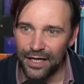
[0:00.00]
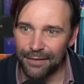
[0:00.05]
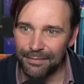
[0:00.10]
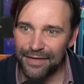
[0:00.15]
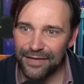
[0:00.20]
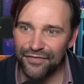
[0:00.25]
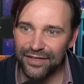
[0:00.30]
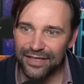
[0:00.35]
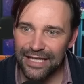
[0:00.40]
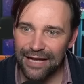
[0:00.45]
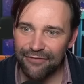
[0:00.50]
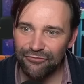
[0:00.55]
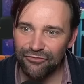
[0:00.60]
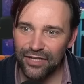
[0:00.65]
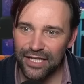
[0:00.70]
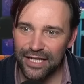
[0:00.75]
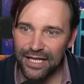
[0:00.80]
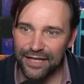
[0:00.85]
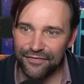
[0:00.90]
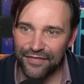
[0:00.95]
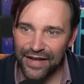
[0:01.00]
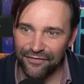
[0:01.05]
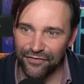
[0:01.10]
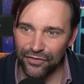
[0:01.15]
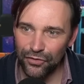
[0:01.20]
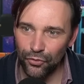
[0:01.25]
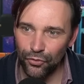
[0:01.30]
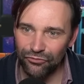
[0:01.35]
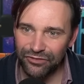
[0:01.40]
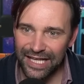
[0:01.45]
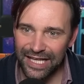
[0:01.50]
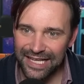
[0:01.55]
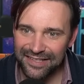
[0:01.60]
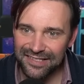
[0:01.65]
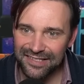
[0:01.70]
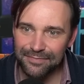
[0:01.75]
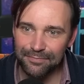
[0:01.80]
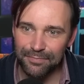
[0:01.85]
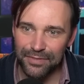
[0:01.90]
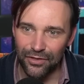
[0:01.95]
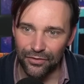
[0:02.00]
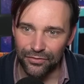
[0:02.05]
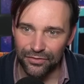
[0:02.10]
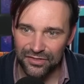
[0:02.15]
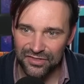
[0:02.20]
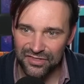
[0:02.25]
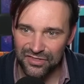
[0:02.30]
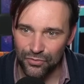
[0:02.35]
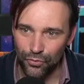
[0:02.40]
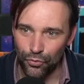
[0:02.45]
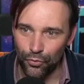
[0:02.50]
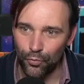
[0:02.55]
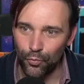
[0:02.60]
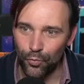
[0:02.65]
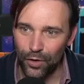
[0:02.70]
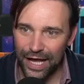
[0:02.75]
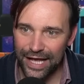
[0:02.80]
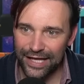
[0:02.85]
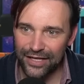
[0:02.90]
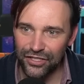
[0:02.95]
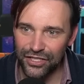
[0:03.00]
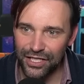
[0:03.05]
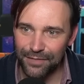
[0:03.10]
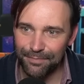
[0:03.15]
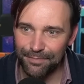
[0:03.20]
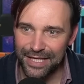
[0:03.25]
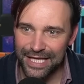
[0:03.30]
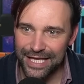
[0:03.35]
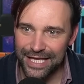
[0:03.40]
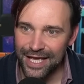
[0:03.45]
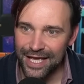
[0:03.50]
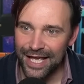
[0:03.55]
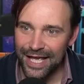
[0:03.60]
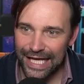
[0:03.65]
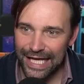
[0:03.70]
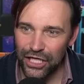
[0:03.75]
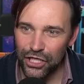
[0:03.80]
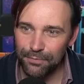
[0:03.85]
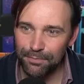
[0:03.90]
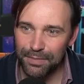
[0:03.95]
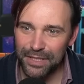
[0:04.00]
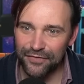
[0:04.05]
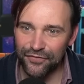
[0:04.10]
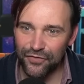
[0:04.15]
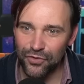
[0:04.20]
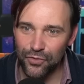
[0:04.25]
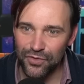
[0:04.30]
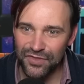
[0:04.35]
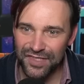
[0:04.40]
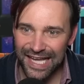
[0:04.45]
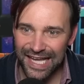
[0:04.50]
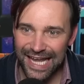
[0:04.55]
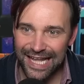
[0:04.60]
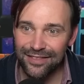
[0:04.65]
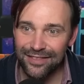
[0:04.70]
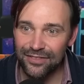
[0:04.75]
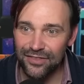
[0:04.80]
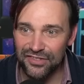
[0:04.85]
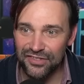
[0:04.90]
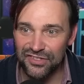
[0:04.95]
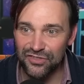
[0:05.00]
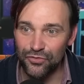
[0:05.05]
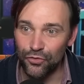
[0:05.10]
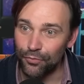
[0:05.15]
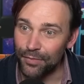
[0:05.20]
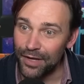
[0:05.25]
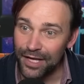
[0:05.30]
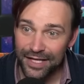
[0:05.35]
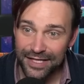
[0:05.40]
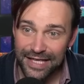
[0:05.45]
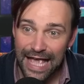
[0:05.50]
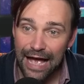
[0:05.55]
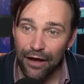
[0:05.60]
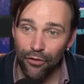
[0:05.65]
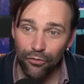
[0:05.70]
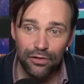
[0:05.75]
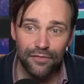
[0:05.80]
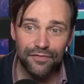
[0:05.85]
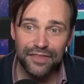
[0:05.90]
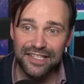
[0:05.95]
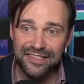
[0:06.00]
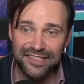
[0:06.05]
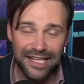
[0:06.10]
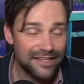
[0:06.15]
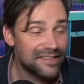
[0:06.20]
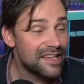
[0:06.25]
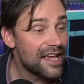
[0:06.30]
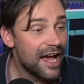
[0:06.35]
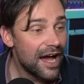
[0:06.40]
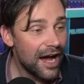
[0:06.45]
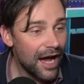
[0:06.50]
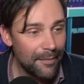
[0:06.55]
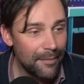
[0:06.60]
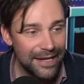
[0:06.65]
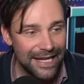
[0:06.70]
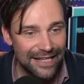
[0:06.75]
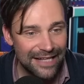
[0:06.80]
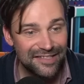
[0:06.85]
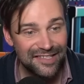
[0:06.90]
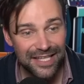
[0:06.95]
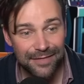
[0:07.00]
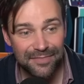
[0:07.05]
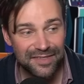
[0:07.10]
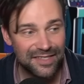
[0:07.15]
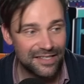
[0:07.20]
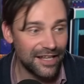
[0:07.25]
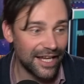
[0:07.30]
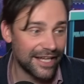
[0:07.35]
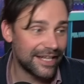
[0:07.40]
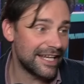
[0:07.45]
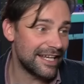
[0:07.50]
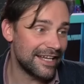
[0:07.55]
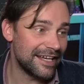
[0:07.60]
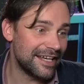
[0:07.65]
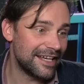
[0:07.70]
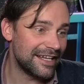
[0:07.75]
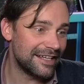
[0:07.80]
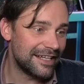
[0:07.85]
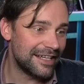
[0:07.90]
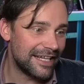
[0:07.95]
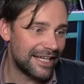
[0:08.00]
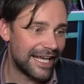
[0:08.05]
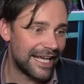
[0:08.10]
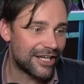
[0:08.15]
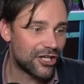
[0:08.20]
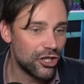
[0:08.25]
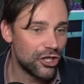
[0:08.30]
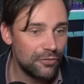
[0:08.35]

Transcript: If Avaloran isn't beyond the storm, where could it be? It could be, of course, in the storm. Yeah, all of these things. I mean, it seems like it